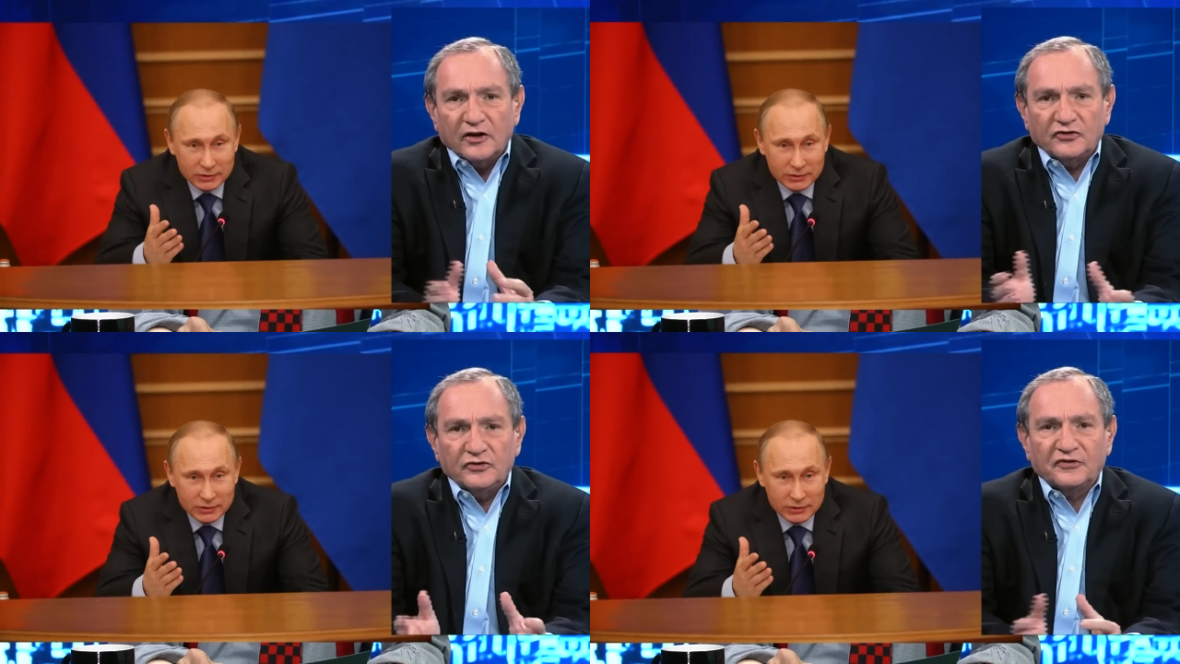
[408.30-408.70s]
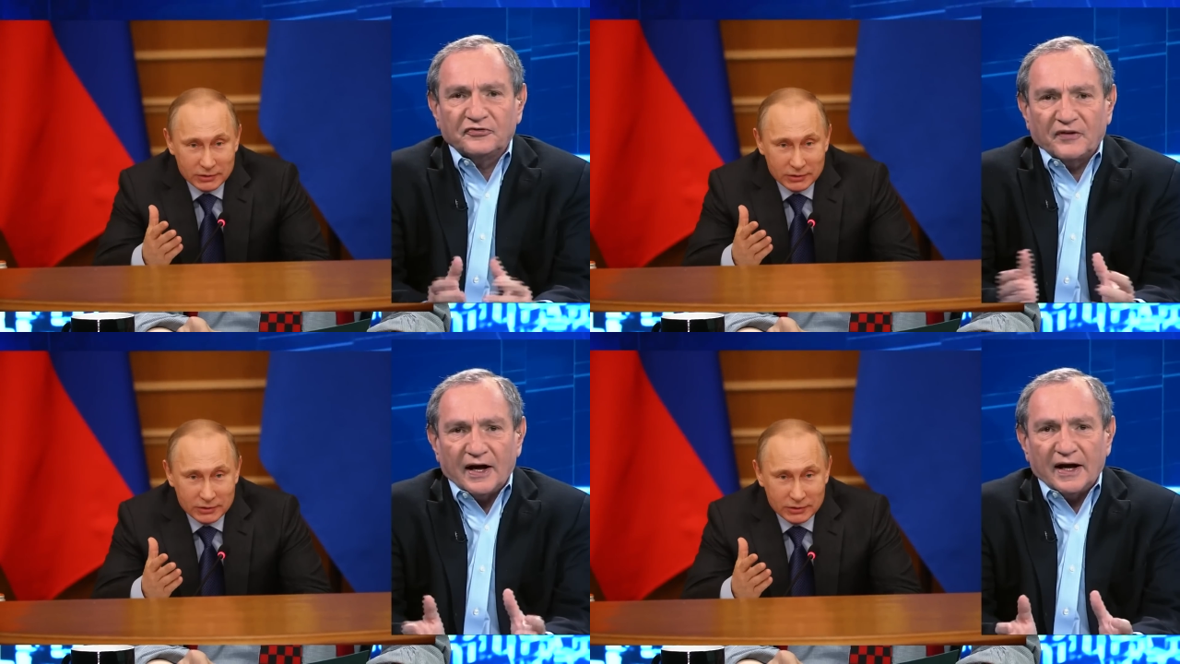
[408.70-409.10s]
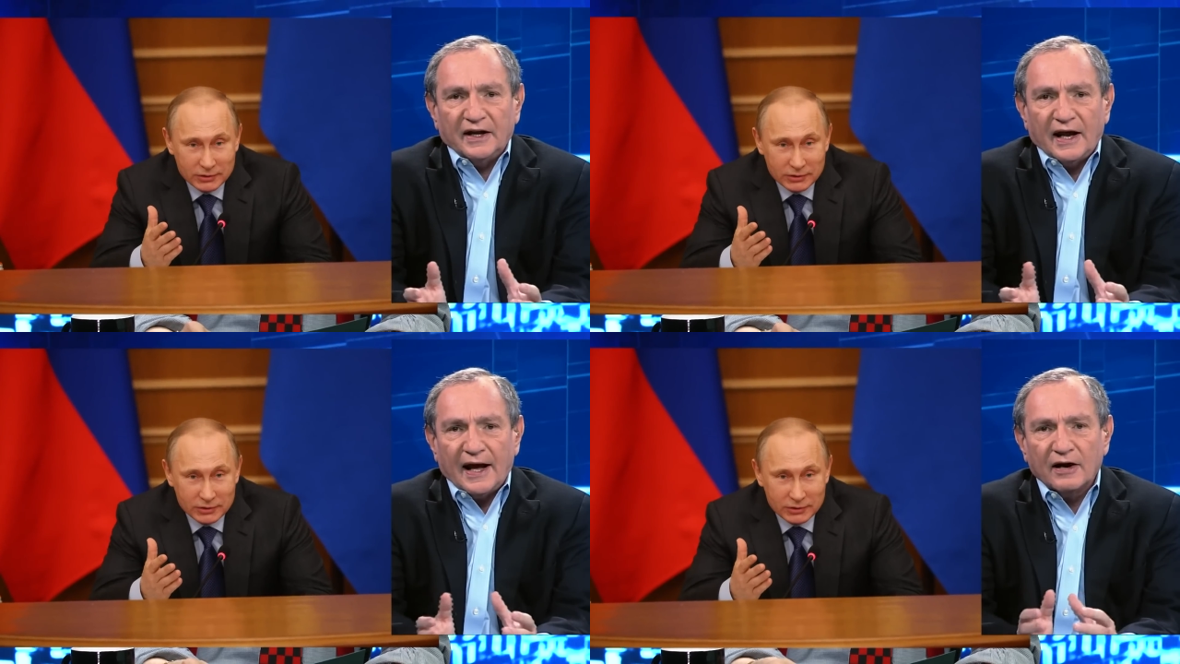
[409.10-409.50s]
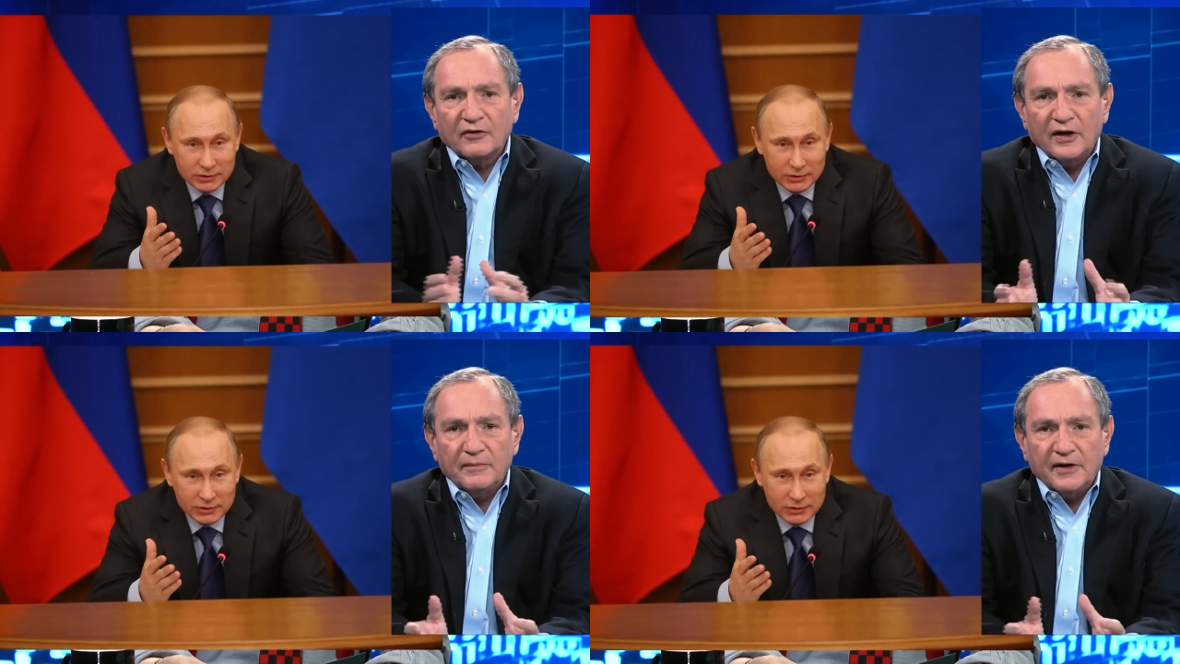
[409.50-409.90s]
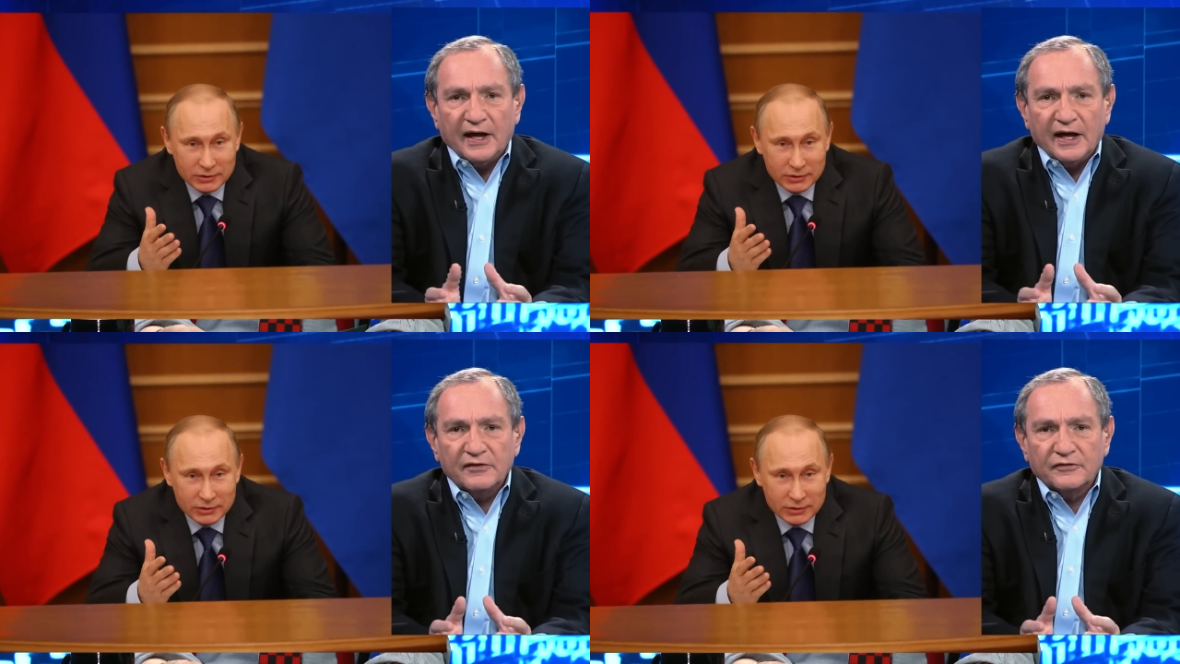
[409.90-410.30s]
Speaker 1: doesn't define how they
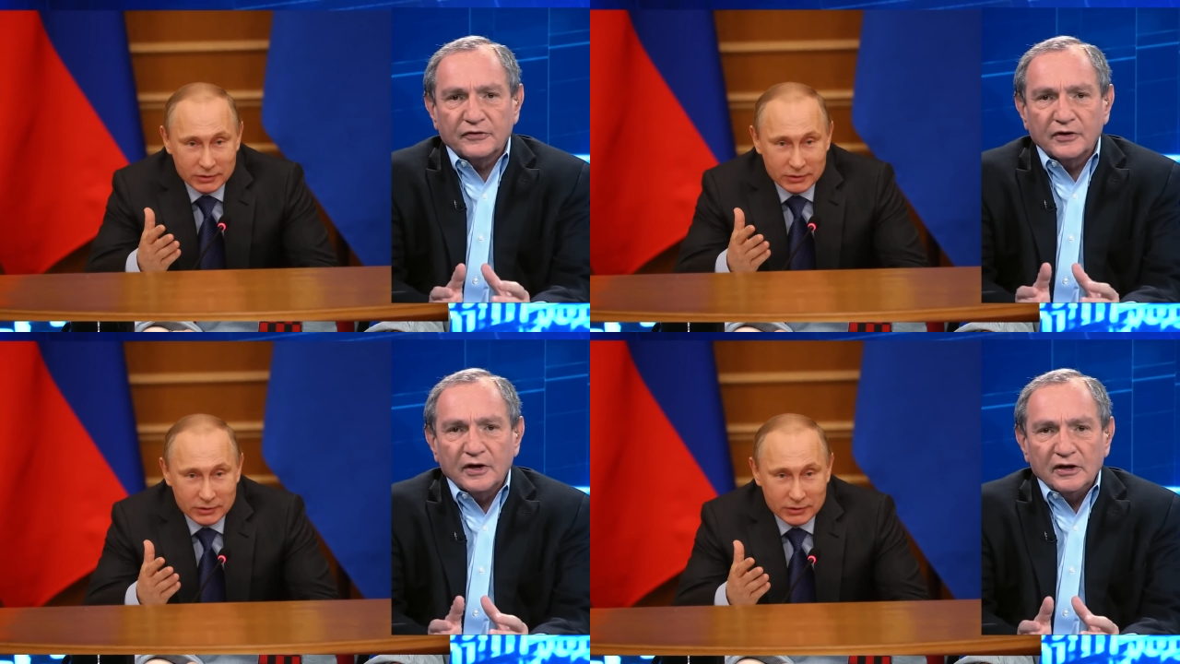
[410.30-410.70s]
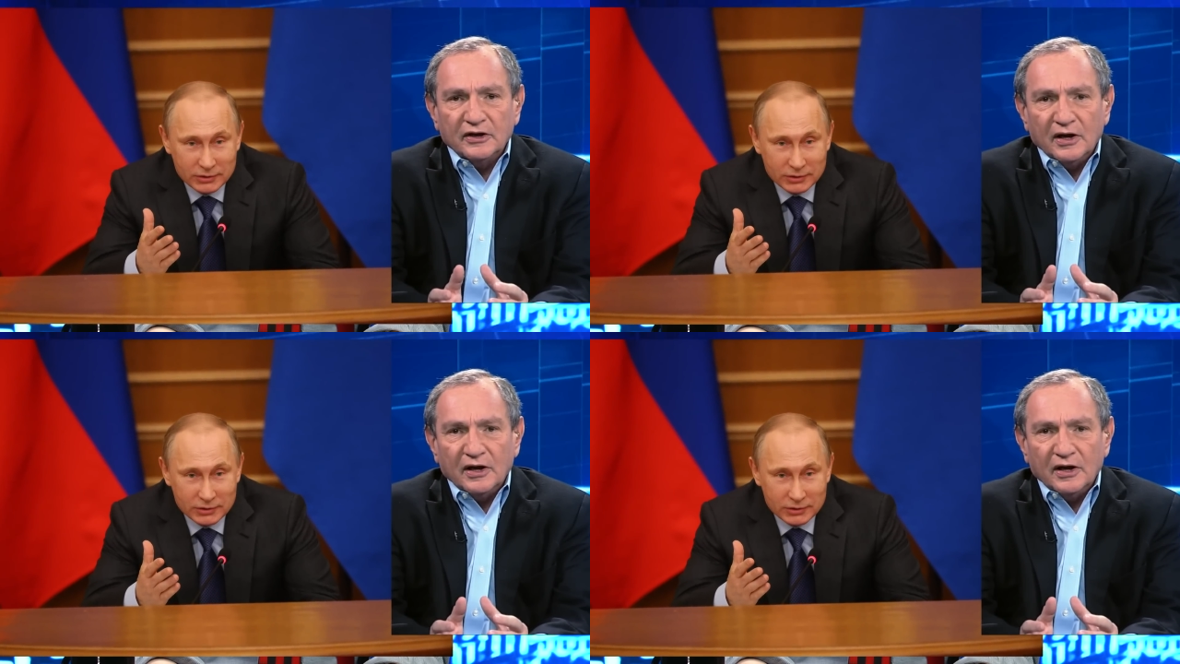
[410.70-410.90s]
behave, or